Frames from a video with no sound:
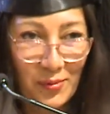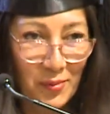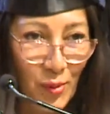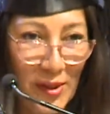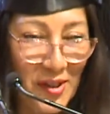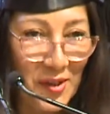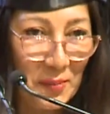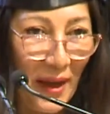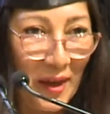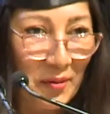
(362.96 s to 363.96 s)
20 years
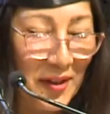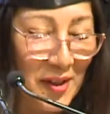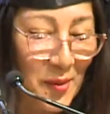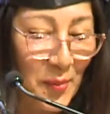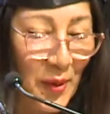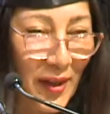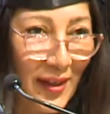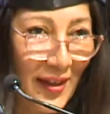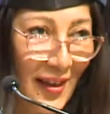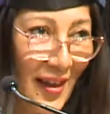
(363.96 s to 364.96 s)
back I read this book,
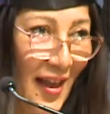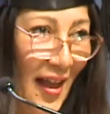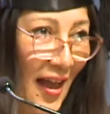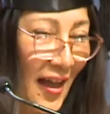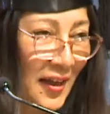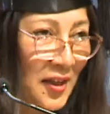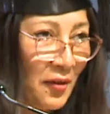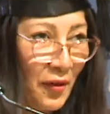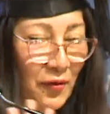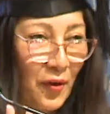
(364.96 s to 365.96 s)
and I
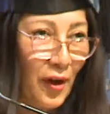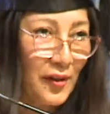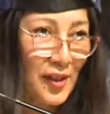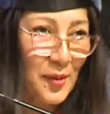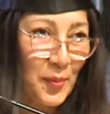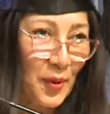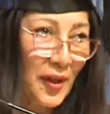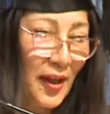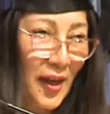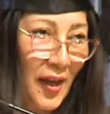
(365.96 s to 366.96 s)
never forgot this
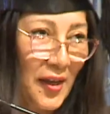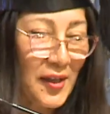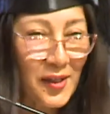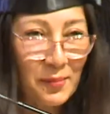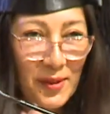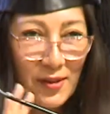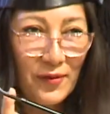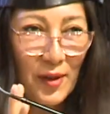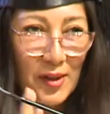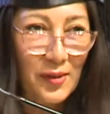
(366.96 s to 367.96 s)
book. It's a bit
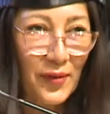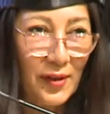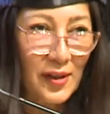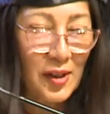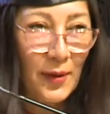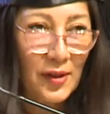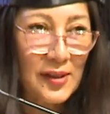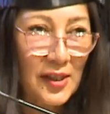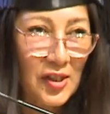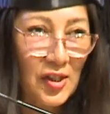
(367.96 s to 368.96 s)
philosophical. It's about a
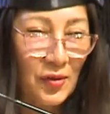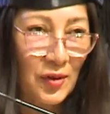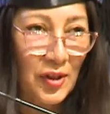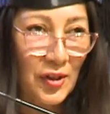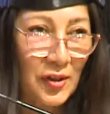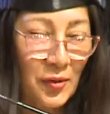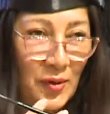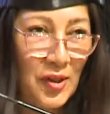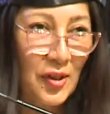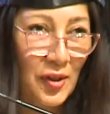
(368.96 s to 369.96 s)
16-year-old girl,
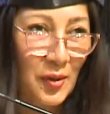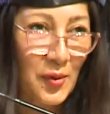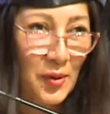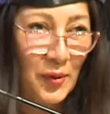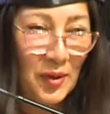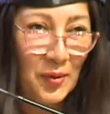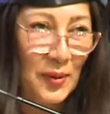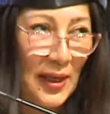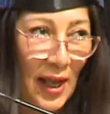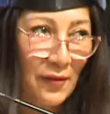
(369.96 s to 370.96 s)
Norwegian girl, who's going through
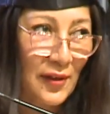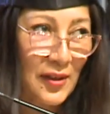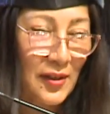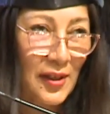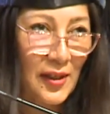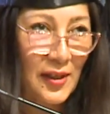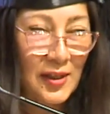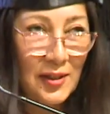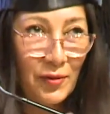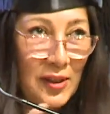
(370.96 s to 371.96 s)
life, and
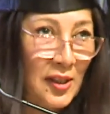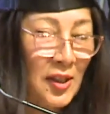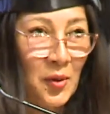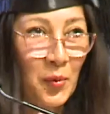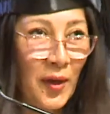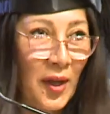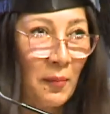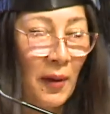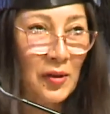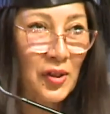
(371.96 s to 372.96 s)
it's written in a way
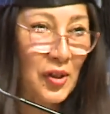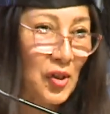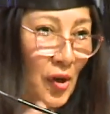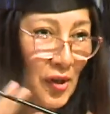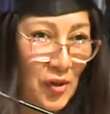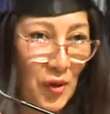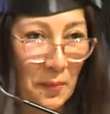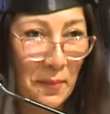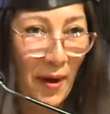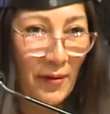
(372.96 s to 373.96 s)
about her talking to her
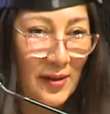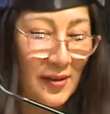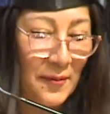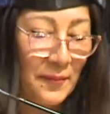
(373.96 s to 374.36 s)
parents,